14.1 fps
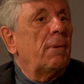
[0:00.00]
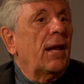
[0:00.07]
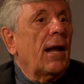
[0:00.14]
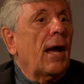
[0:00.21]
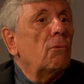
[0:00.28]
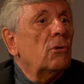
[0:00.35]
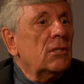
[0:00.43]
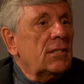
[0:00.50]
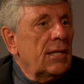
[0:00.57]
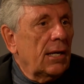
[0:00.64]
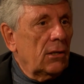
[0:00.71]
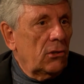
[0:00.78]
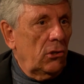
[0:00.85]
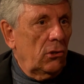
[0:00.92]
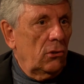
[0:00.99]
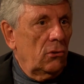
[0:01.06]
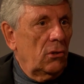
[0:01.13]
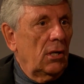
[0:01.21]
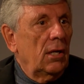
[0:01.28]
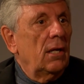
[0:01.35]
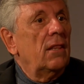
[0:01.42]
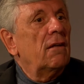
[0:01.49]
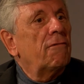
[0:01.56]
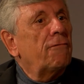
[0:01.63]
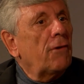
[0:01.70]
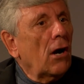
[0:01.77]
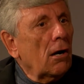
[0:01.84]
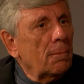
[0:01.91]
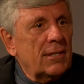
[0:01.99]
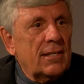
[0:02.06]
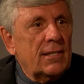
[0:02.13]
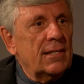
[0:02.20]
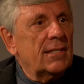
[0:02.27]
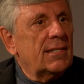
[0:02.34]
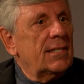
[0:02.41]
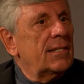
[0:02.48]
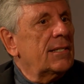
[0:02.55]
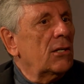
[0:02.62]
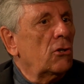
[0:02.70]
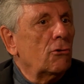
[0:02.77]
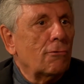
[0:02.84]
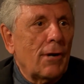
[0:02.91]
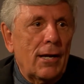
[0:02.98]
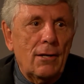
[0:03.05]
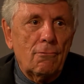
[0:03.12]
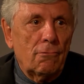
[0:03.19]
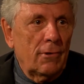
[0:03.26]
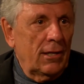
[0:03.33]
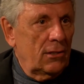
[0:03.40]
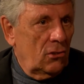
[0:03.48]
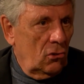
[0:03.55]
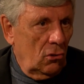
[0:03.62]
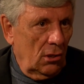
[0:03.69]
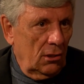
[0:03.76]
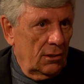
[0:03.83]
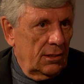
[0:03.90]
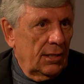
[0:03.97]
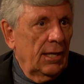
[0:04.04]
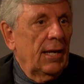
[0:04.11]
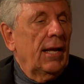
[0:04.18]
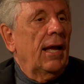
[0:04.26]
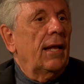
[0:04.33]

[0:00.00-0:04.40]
But I will tell you, the pharmacist is a great resource. Yes.